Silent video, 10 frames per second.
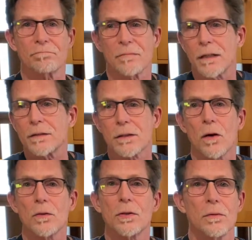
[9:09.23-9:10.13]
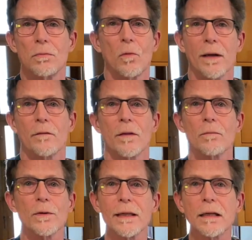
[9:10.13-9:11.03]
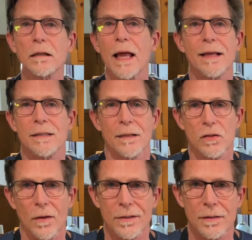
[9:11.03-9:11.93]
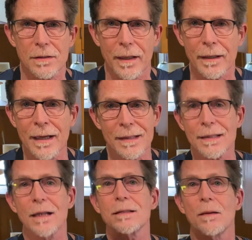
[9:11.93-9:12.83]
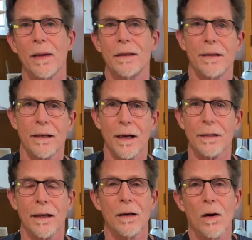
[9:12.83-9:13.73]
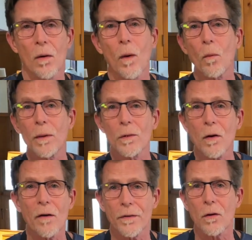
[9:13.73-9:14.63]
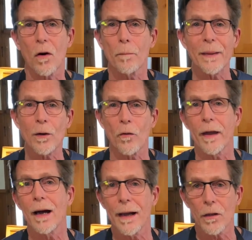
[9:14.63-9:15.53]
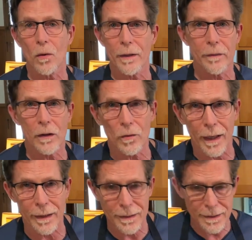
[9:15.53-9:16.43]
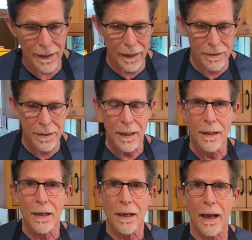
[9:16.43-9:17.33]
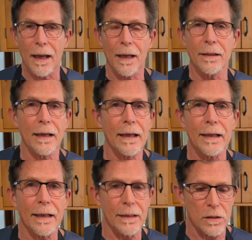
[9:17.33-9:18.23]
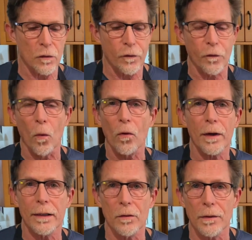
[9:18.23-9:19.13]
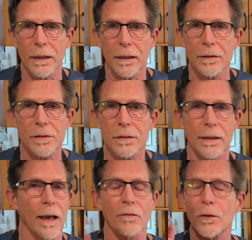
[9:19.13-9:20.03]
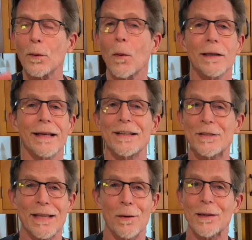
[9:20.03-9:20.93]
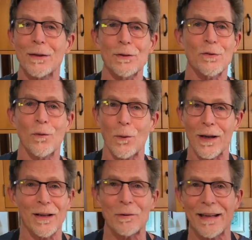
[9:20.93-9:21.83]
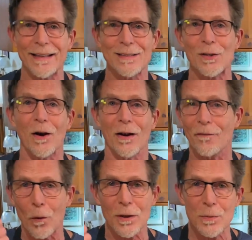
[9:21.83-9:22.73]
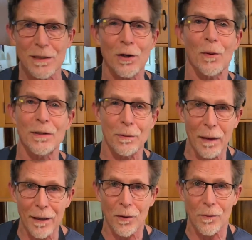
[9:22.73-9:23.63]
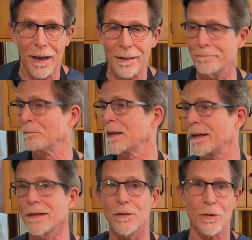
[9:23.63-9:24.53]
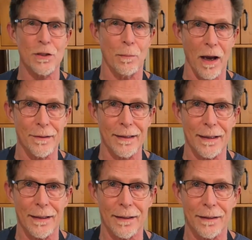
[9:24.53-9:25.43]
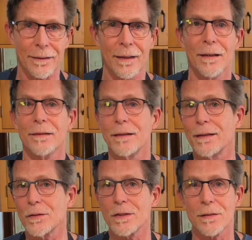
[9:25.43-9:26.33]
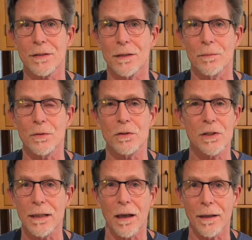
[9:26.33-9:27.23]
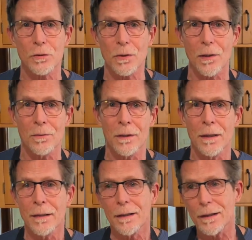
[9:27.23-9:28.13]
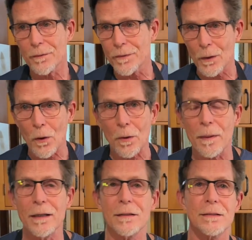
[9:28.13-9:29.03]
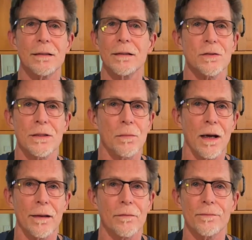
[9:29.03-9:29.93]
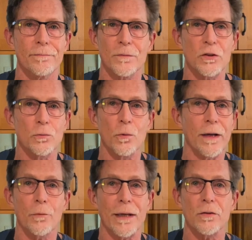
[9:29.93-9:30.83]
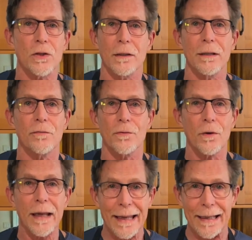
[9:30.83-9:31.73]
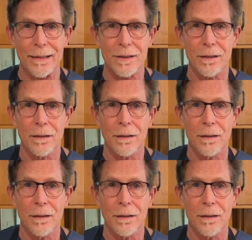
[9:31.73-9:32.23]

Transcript: Let's go to one of the really classic salsas, like salsa mexicana, or what we would often call pico de gallo in the United States. And it is 4 ingredients. Everyone can say what those 4 ingredients are. Of course, we start with tomato, right? And then there's some onion in it. Then there's some cilantro for herbiness, and there's some kind of green chili for heat.